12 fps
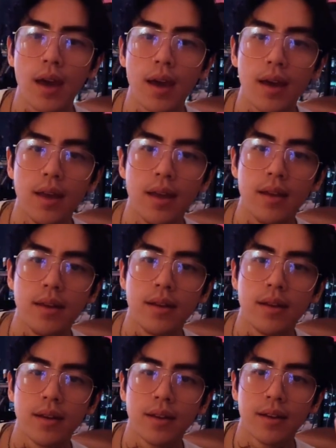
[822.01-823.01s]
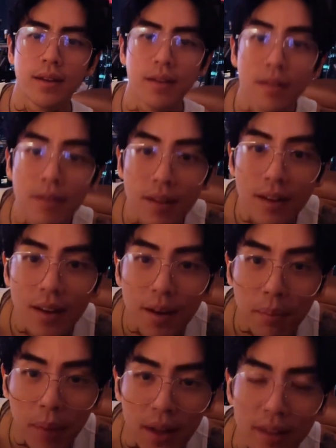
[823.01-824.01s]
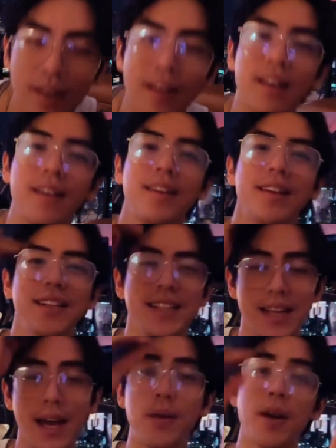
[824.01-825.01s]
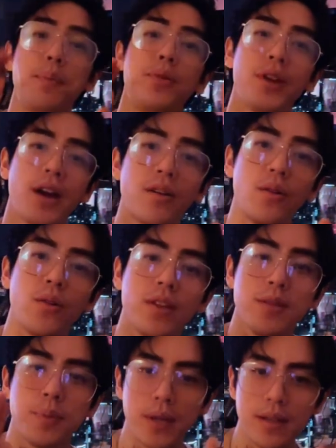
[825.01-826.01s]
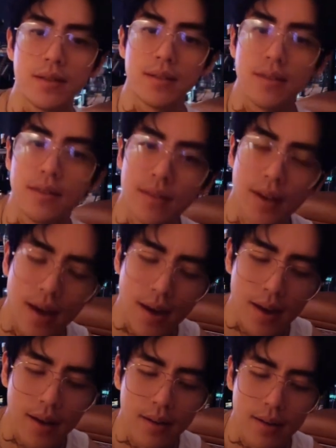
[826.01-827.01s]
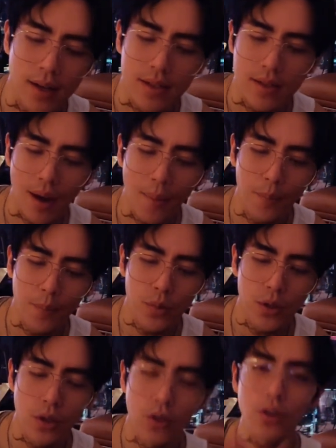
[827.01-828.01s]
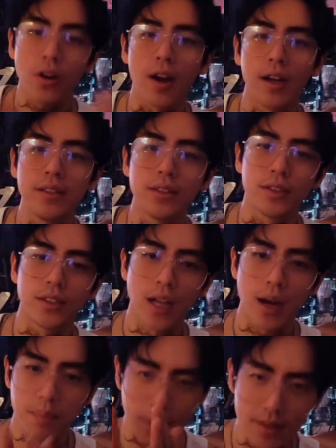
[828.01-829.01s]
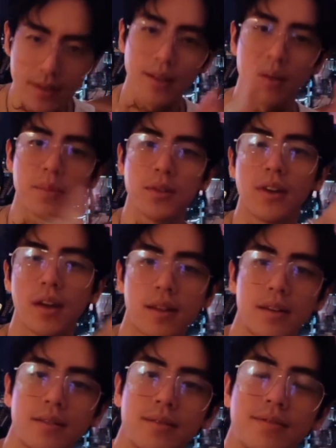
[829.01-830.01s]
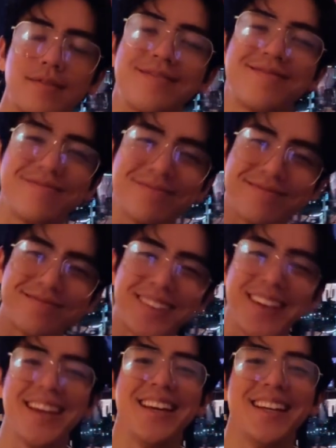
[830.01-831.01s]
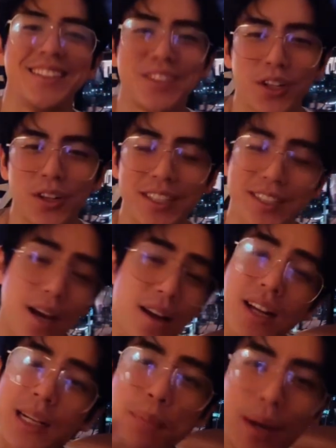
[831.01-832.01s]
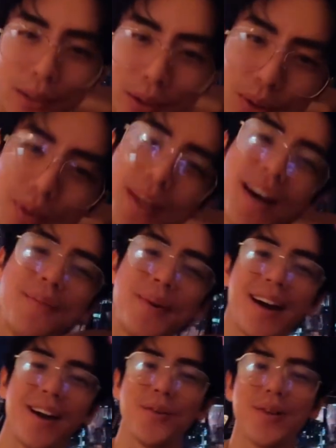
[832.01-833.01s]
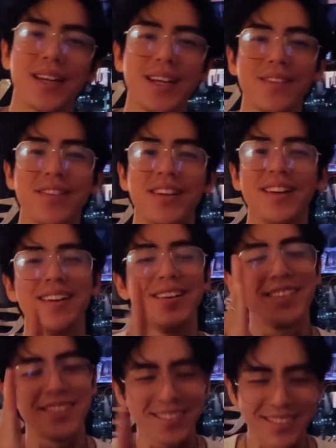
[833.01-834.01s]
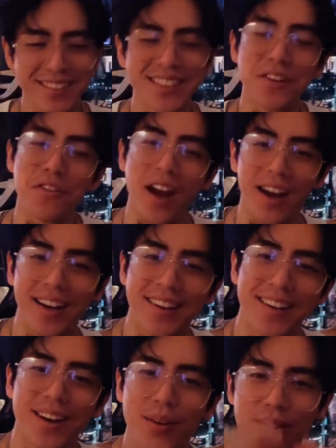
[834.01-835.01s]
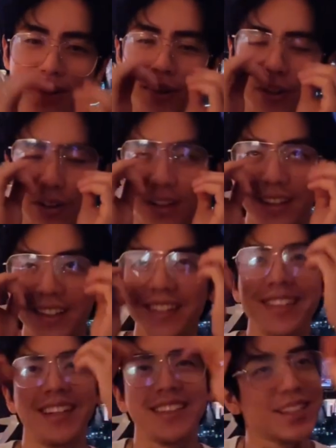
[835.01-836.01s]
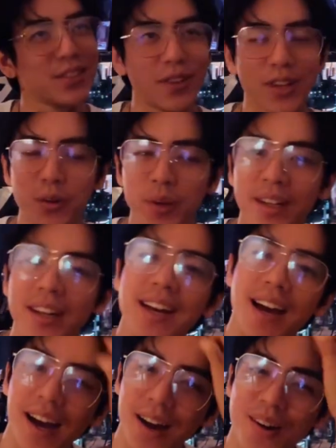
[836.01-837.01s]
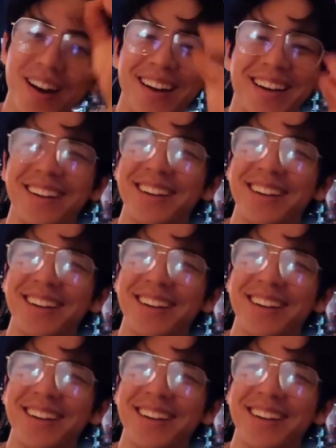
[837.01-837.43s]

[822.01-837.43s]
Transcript: and I'm gonna put out all these pieces, and it's up to you guys to start piecing them together. So it's kind of like a puzzle, but I don't want to give it direct. That sounds fucking weird. I